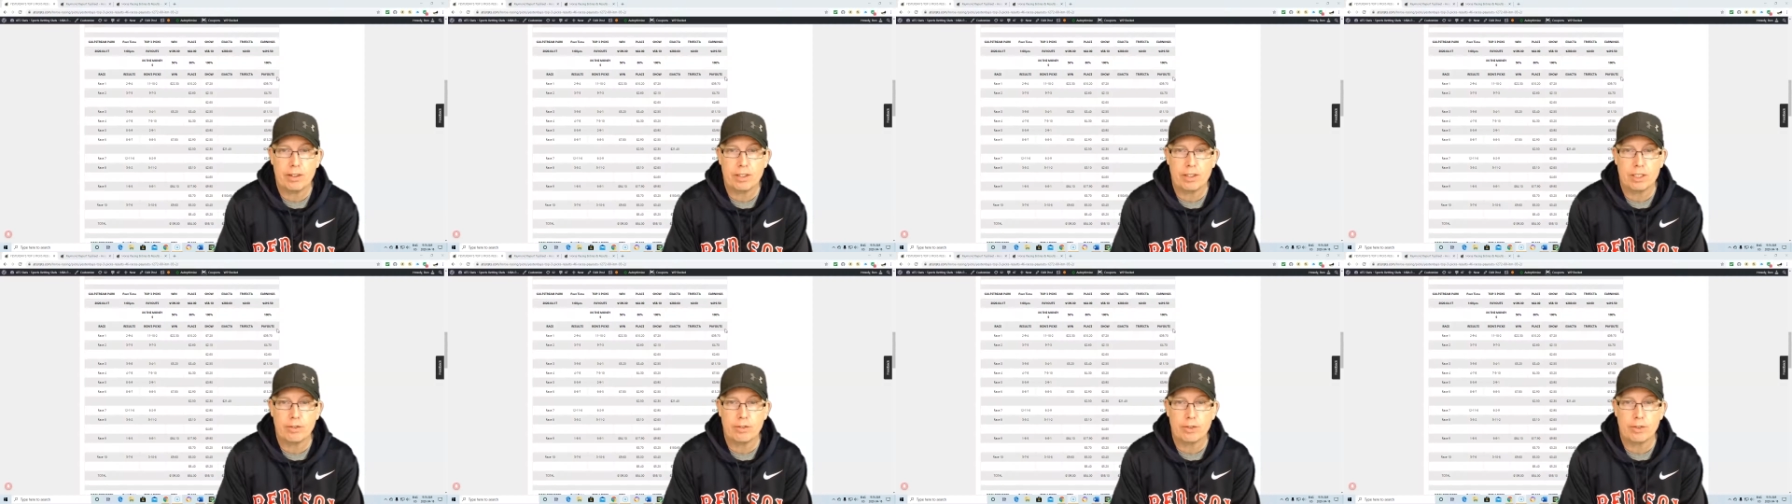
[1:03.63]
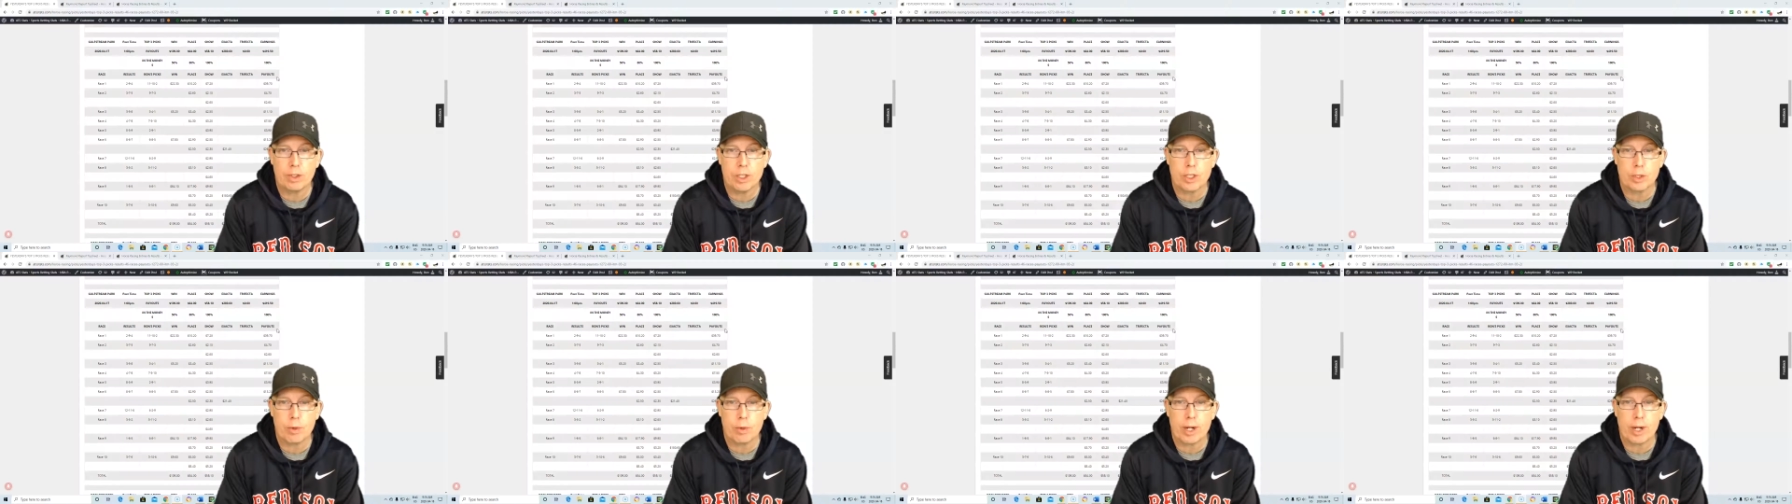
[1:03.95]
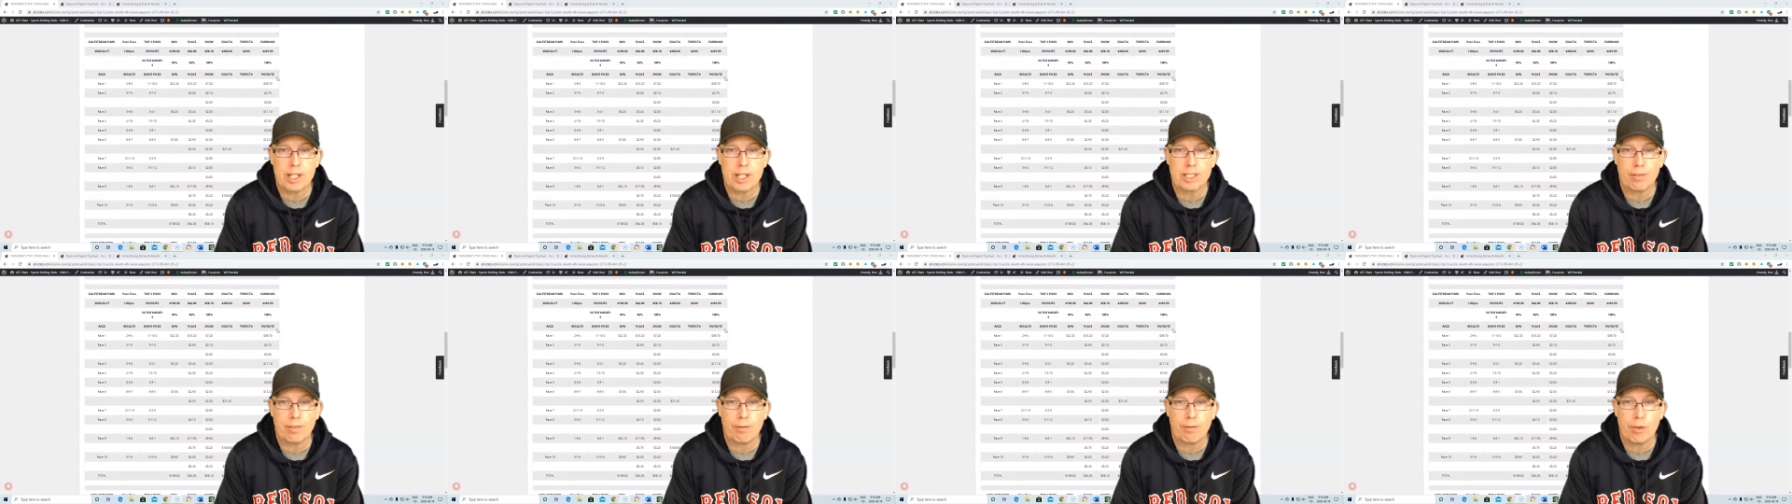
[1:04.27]
in this first
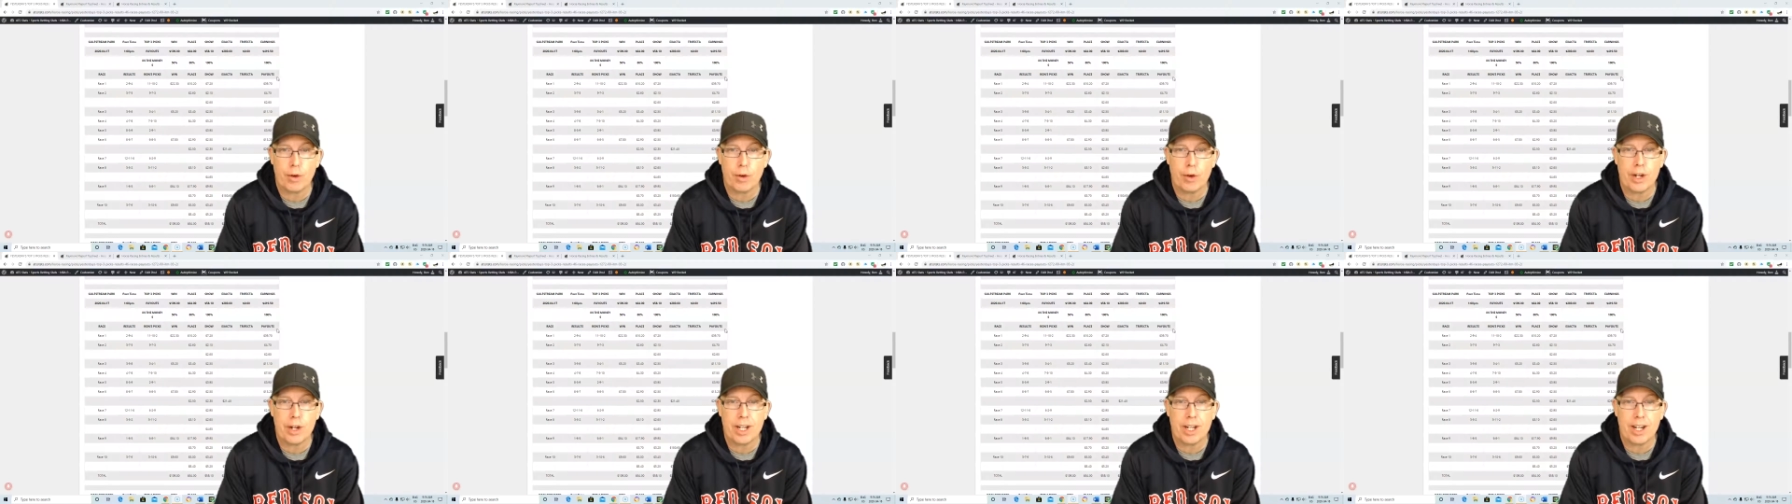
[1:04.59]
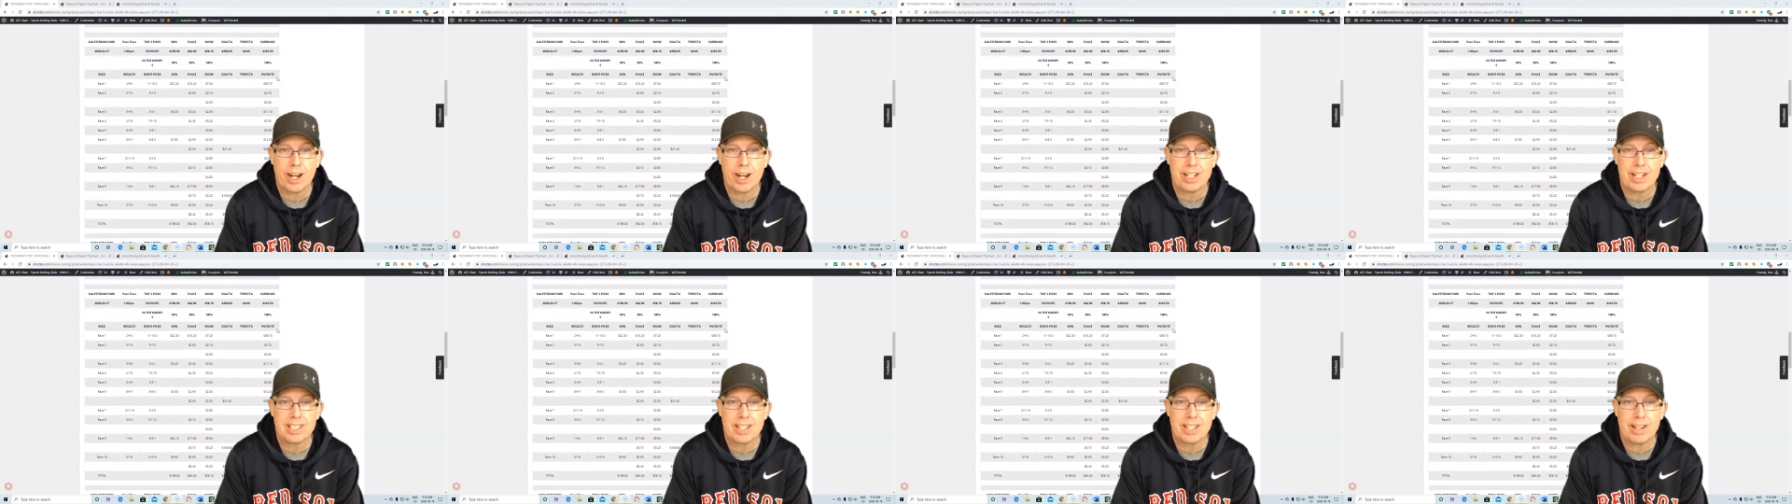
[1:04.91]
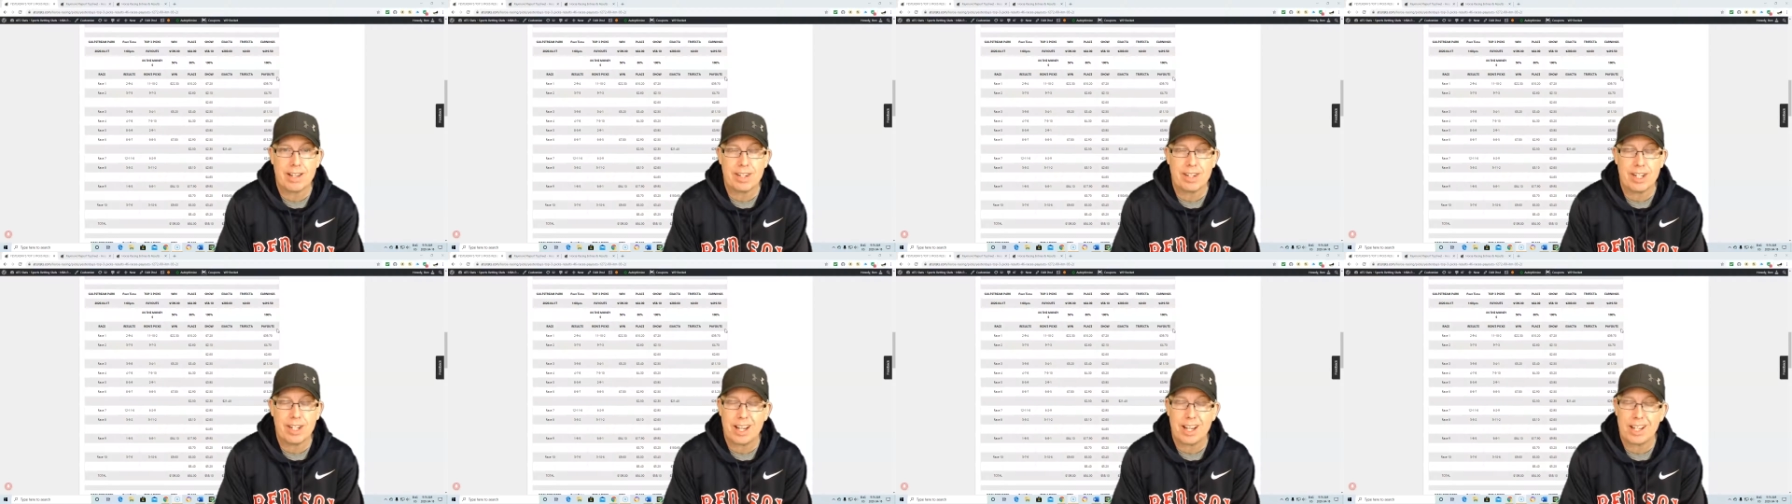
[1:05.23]
race of
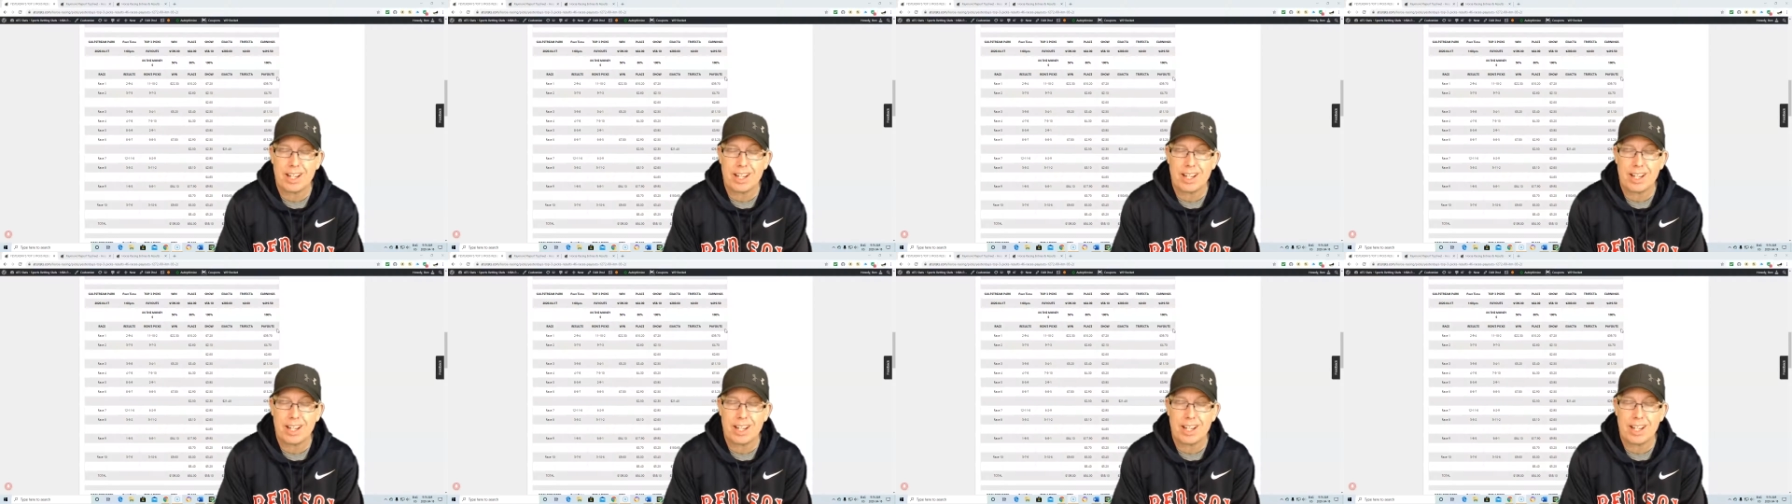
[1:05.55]
39.70,